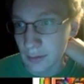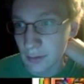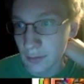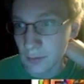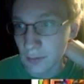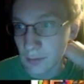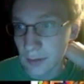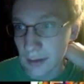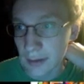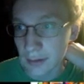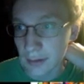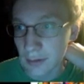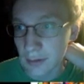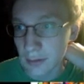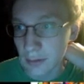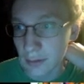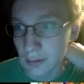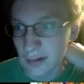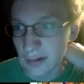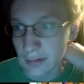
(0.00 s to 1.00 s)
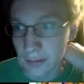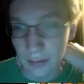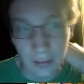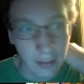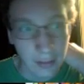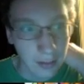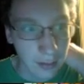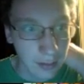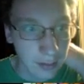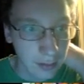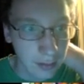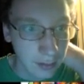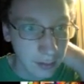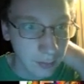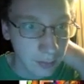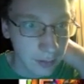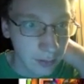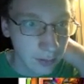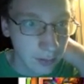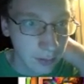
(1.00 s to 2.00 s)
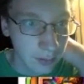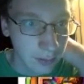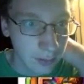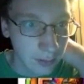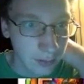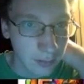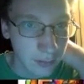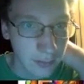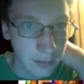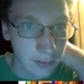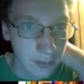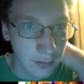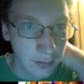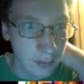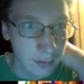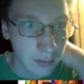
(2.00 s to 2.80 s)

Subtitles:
red, and it can be thicker,